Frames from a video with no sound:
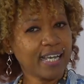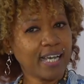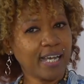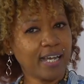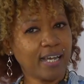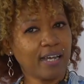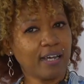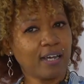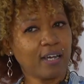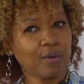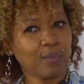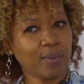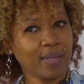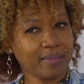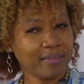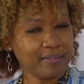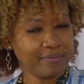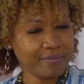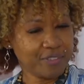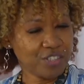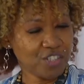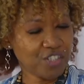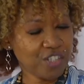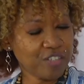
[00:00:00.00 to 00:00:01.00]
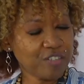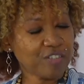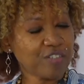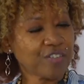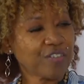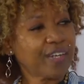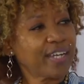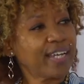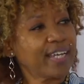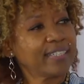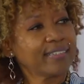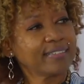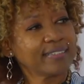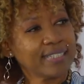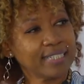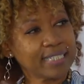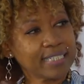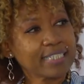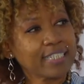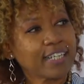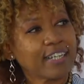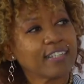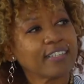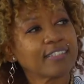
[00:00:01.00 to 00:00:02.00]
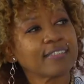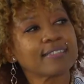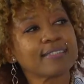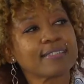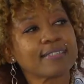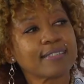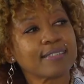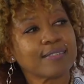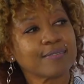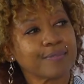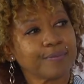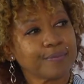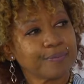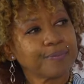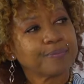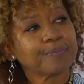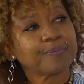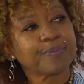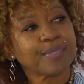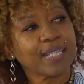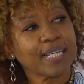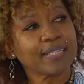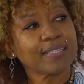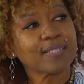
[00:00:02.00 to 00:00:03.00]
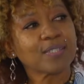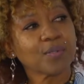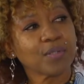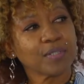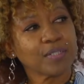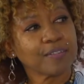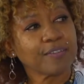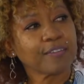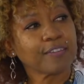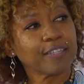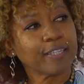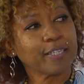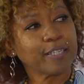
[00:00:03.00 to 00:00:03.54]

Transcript: Whether for children, adults, that sort of thing.